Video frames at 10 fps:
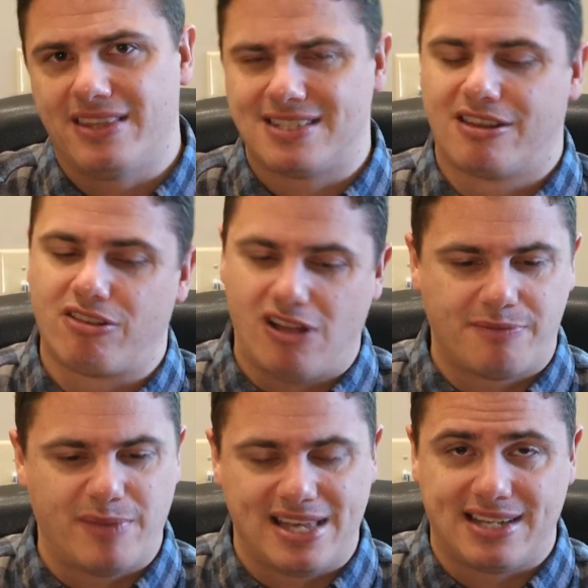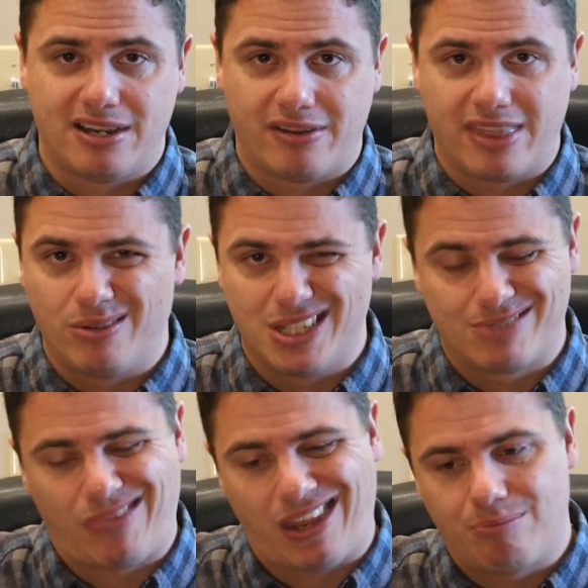This is the cloth mass standard that was,
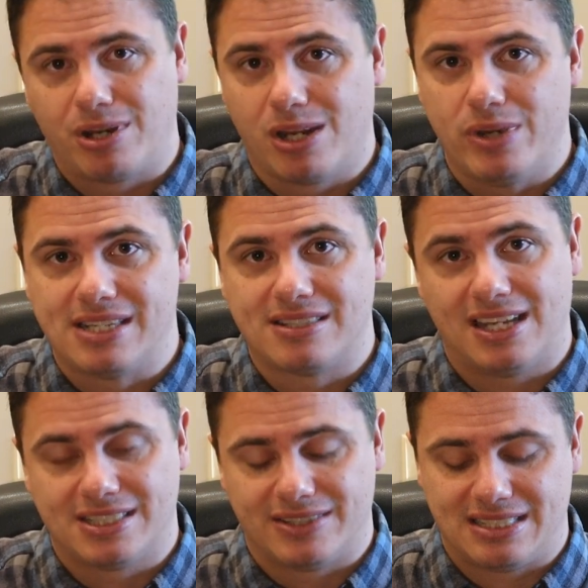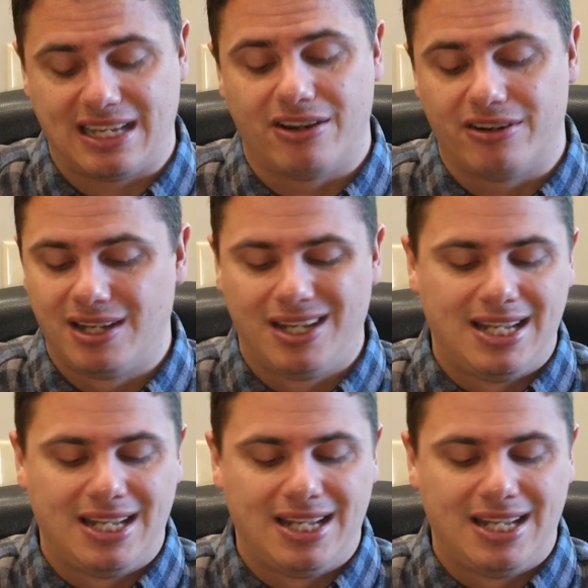eh, pretty weak sauce as a standard.